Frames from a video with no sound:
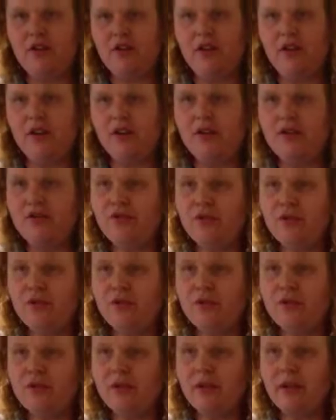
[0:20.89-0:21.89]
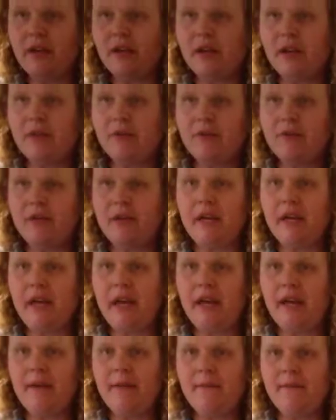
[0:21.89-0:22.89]
your drone string up to an
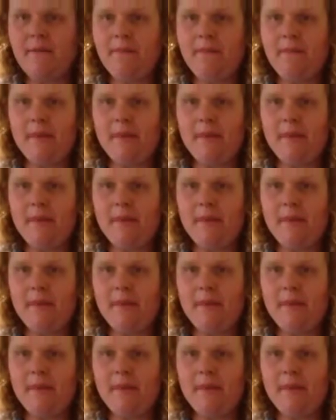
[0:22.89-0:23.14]
A.